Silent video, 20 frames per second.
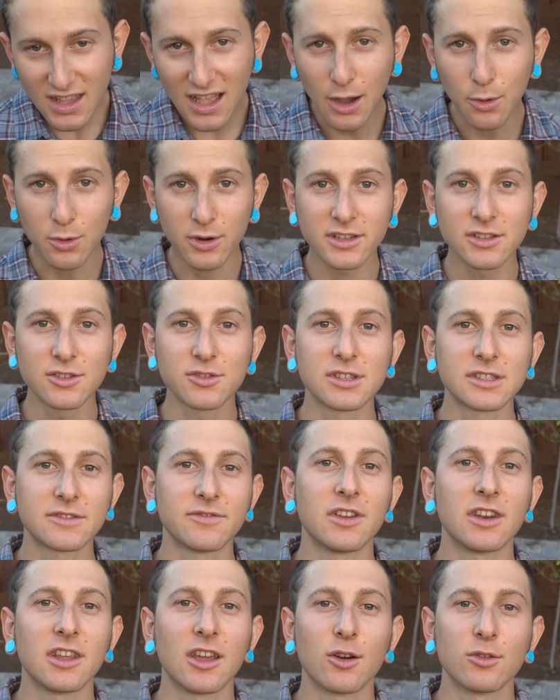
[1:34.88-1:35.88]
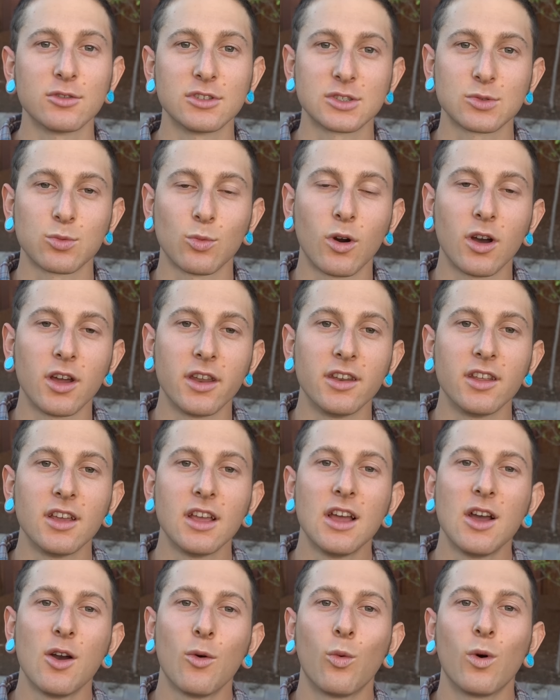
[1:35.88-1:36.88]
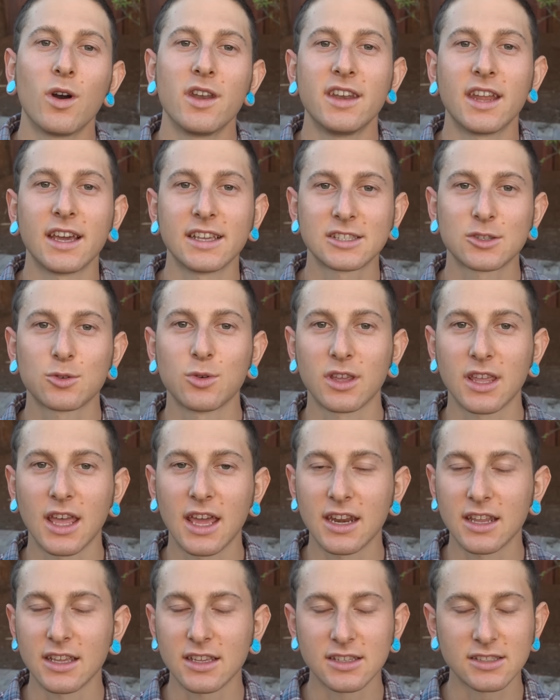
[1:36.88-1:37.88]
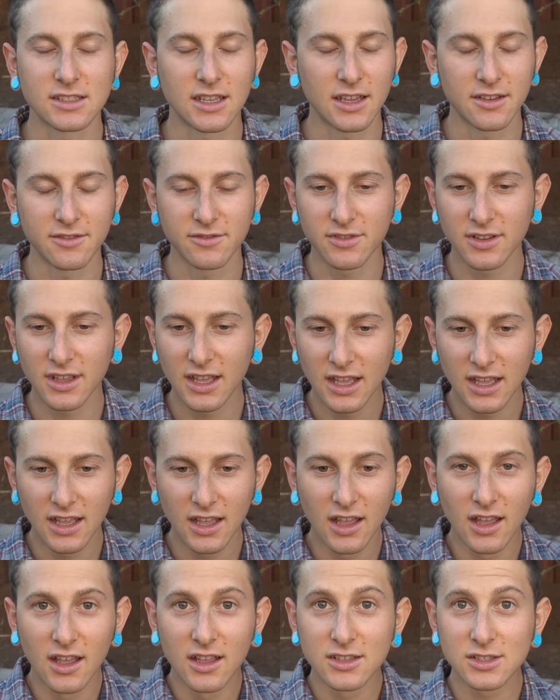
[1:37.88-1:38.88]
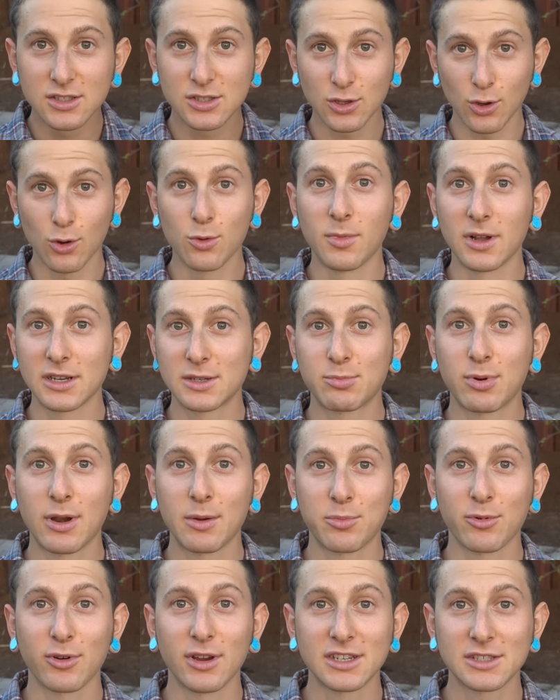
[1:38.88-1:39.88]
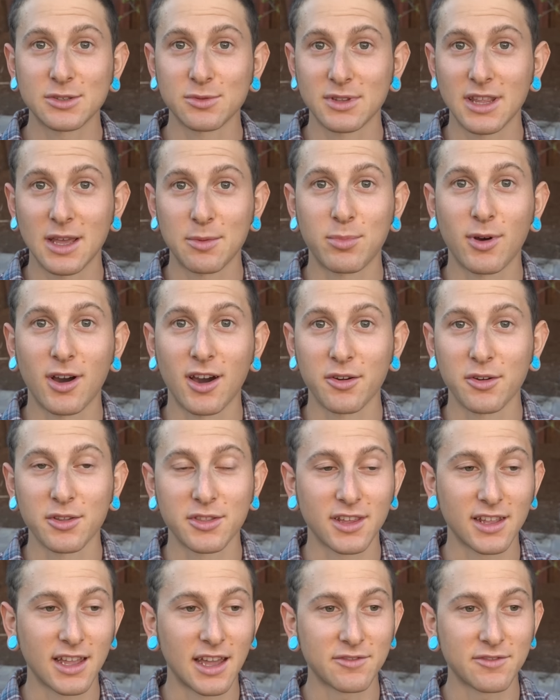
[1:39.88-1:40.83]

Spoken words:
I want to do this video in just one nice quick edit because I have so much preparation with that pottery thing.